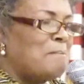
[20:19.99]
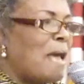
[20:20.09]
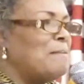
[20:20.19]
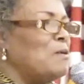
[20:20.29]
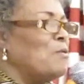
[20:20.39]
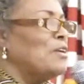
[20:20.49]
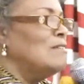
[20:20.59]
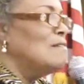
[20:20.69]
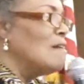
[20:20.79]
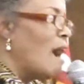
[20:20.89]
Maybe we're
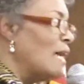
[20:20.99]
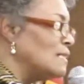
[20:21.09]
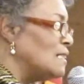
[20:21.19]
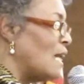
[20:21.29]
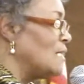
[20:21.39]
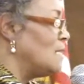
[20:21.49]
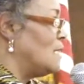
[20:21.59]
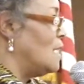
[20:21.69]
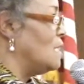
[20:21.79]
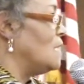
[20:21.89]
not
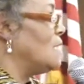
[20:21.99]
destined, and